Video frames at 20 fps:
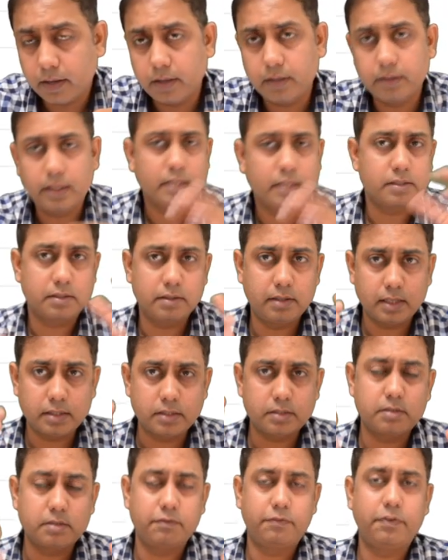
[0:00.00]
And
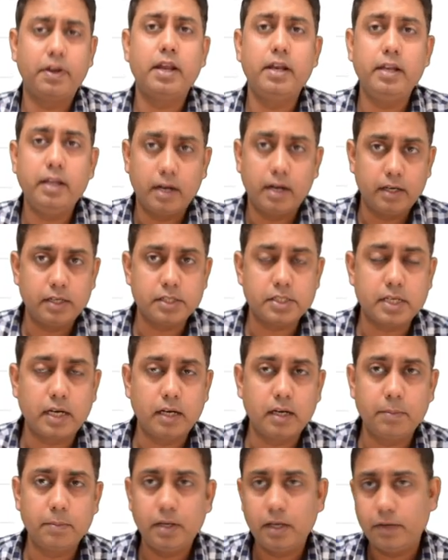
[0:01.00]
that's fairly
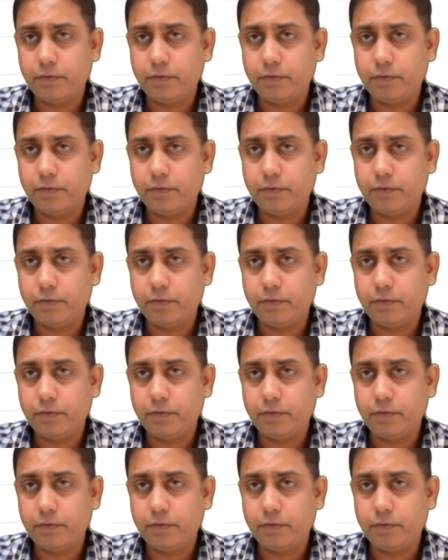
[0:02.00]
understandable.